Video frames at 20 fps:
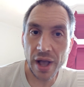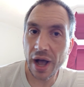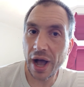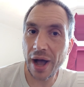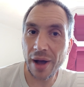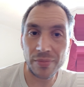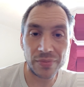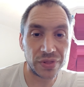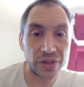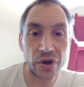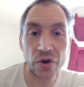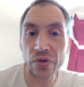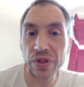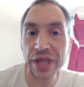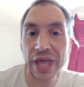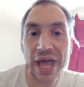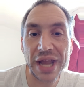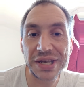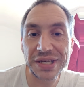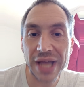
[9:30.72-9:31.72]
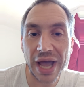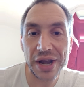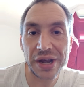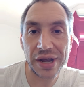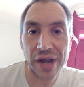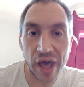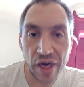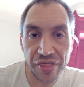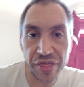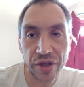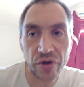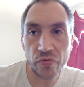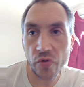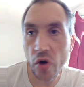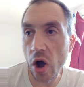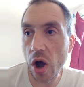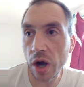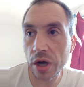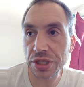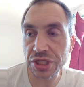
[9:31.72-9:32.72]
um, literally had done nothing
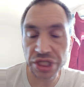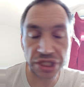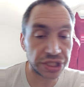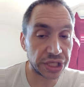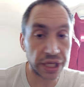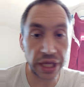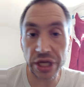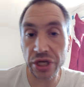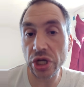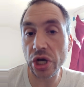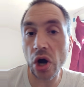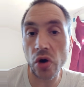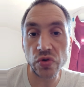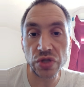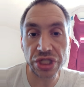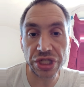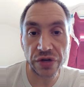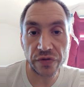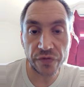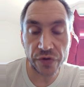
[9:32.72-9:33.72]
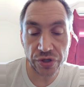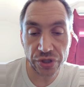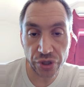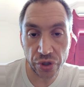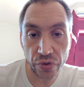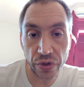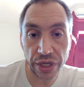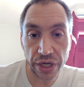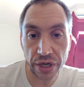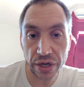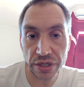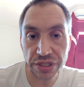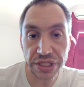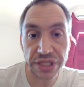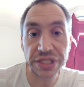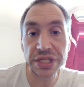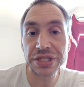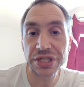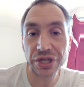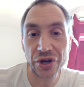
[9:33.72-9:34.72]
wrong just to get ghosted for two years.
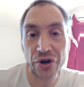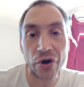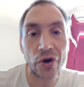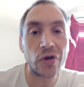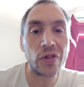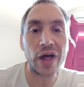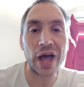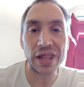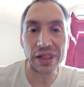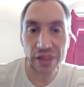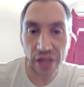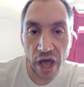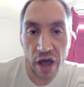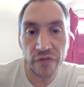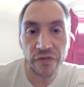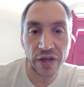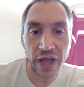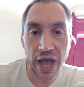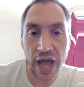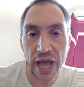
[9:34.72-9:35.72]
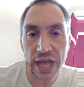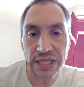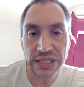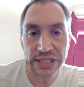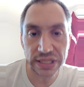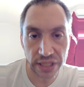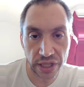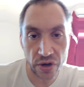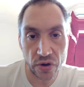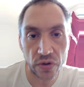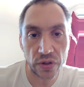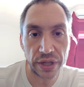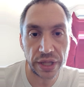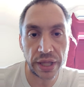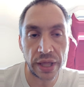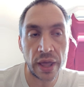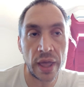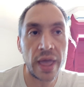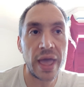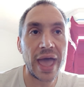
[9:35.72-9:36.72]
This is a girl I love, guys.
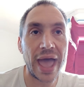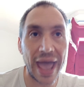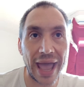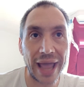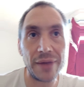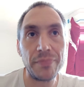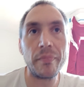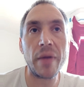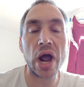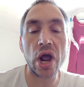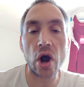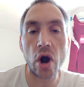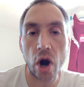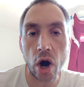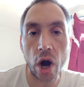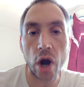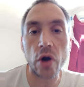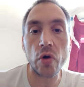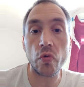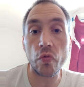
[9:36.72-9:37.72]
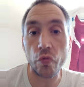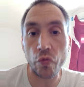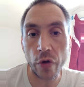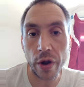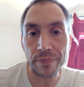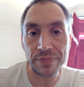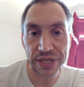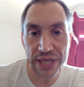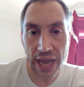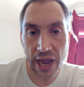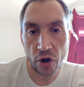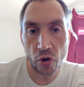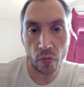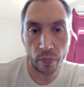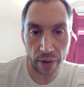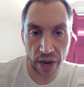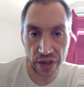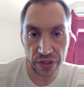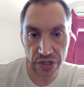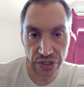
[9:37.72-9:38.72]
Literally had my heart ripped
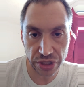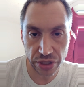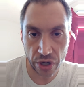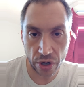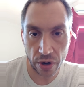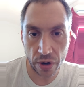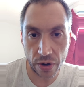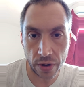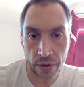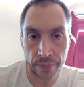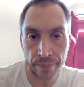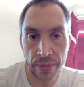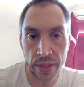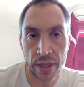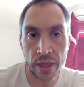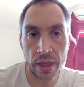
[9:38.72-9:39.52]
out by this girl.